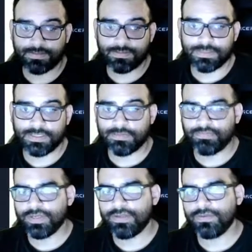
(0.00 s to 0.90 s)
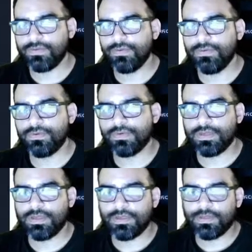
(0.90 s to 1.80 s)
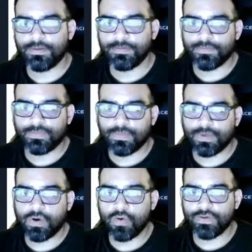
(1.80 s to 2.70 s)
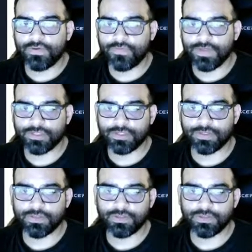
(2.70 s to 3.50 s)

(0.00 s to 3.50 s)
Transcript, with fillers: says breakthrough COVID infections